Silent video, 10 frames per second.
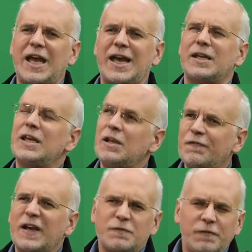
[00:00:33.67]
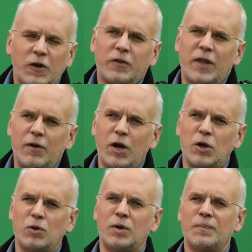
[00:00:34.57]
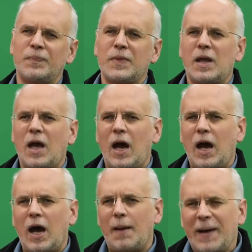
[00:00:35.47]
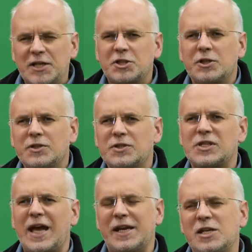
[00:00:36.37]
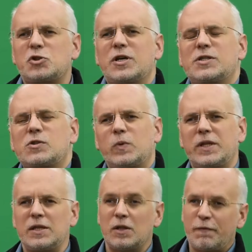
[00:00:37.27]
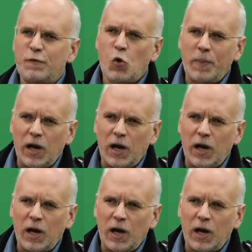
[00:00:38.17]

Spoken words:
can, in effect, follow their own passions and interests within the four